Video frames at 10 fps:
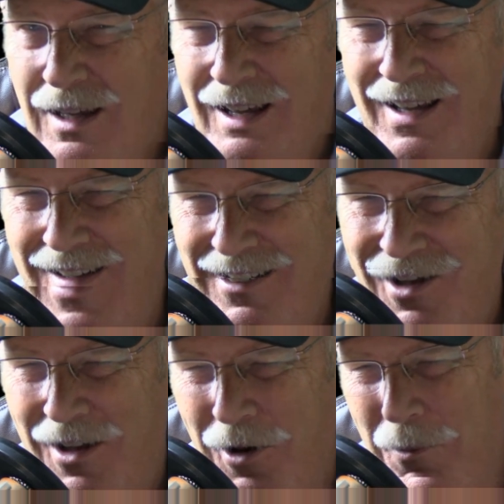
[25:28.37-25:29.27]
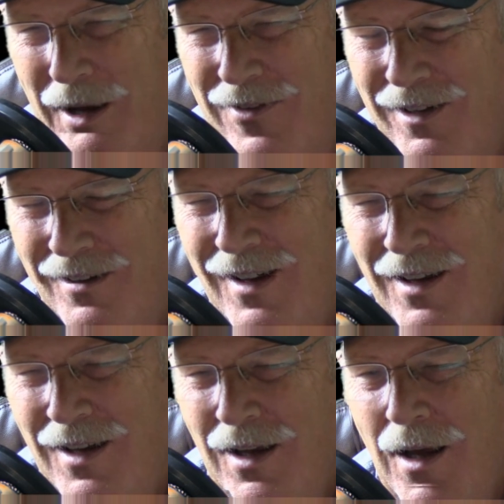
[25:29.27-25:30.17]
That's all I'm asking.
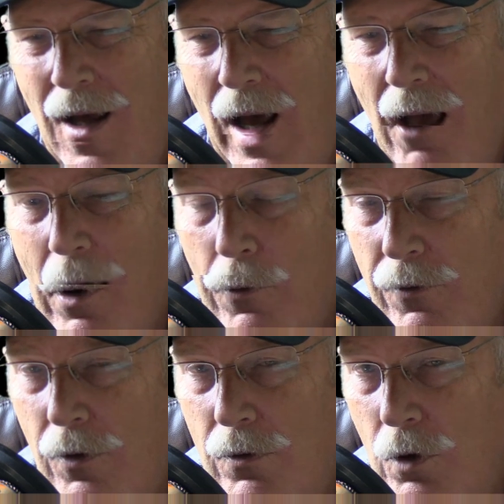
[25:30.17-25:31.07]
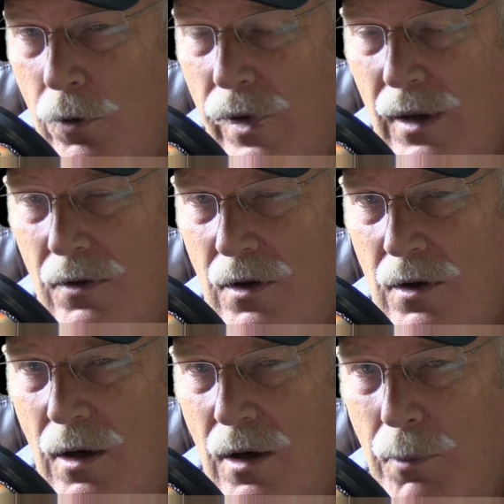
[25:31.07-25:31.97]
However, don't think it's going to
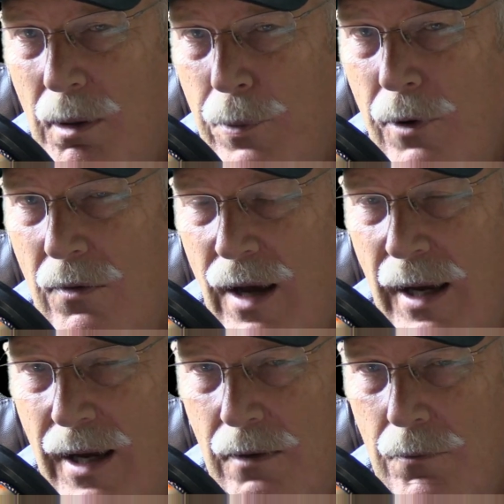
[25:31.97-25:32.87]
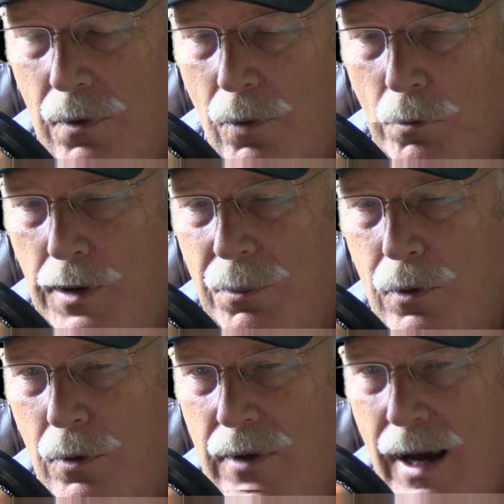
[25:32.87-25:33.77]
be a pretty sight. Will people
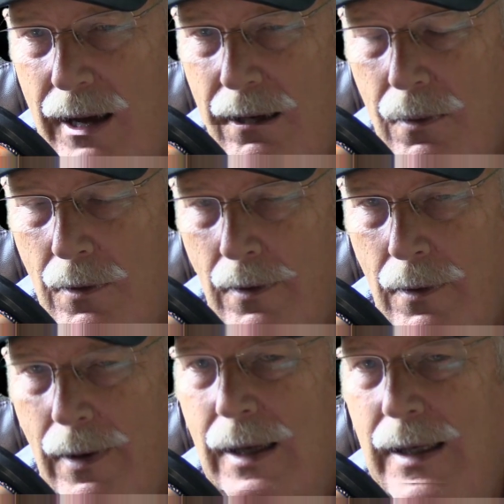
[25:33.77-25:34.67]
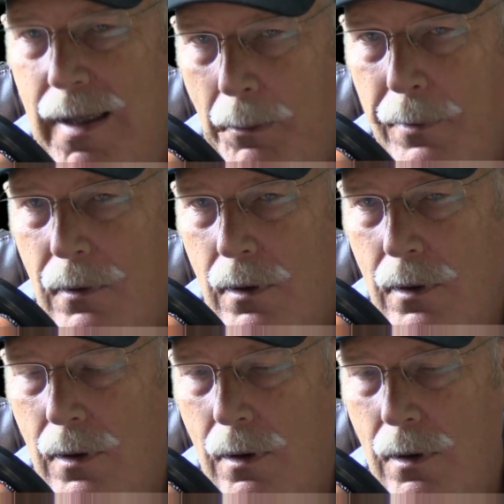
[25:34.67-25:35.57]
die? Yep.
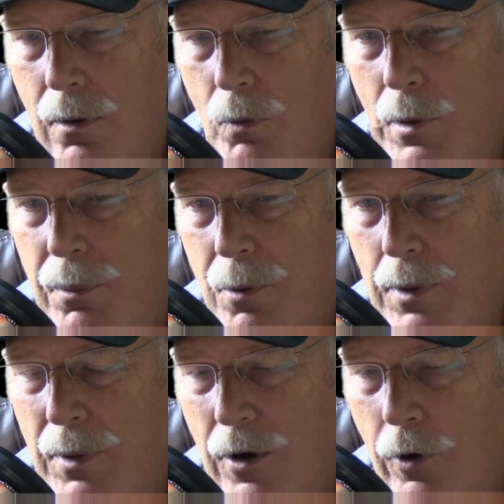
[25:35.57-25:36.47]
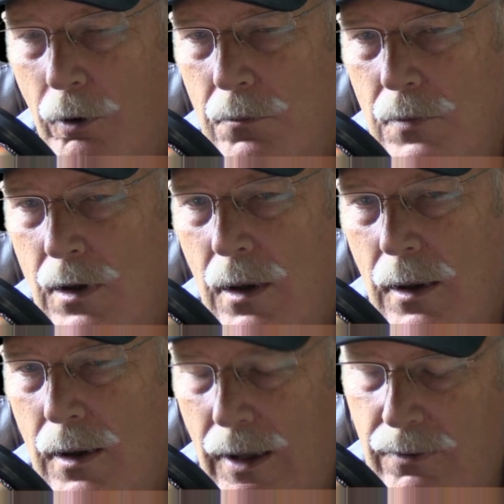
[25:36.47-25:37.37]
Will people be hurt?
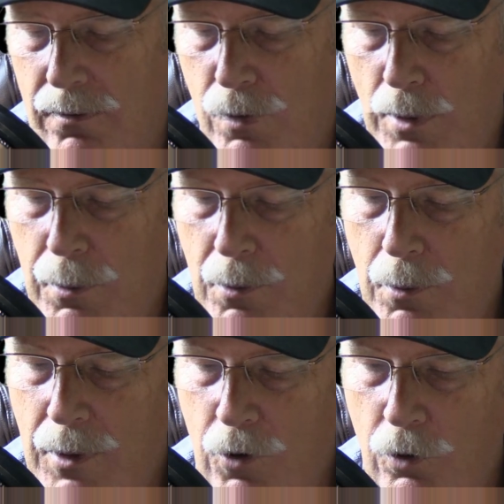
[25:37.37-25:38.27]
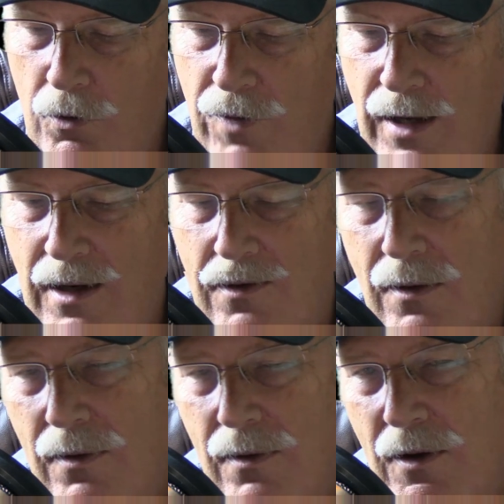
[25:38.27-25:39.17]
Yes. Will people be crucified and sense
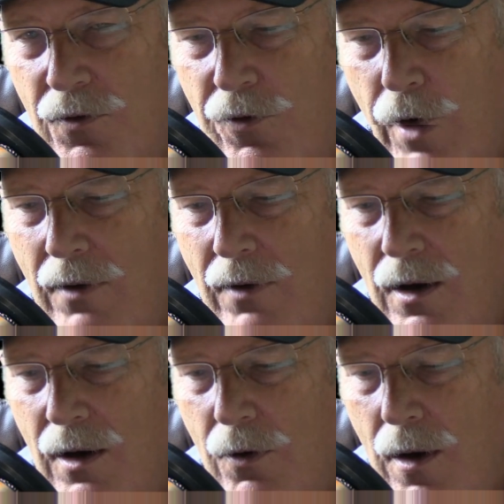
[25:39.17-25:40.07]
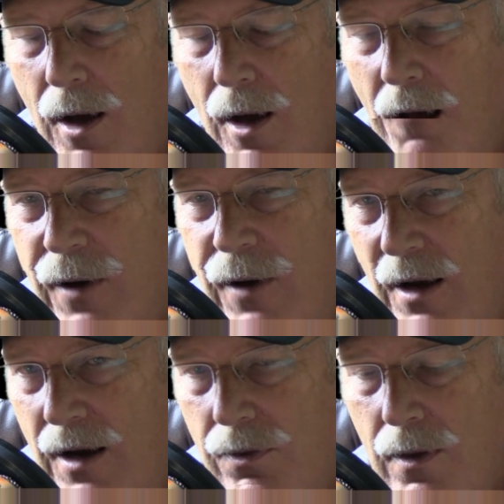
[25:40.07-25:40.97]
for having a, a faith?
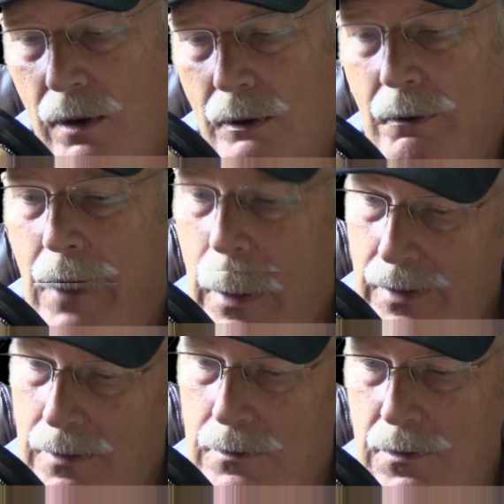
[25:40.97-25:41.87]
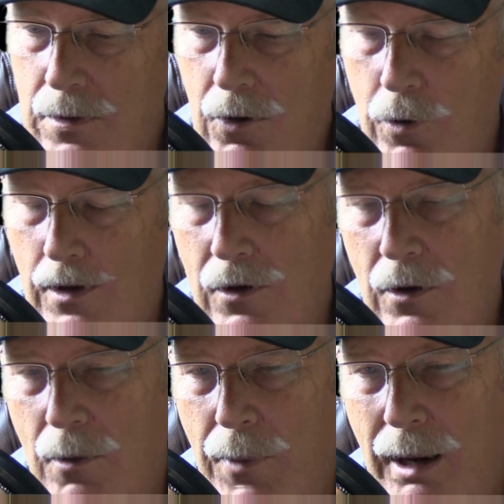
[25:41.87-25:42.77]
Well, according to the
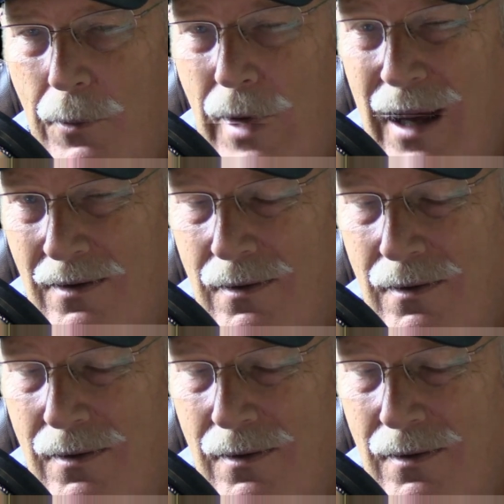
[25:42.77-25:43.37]
Bible, yes.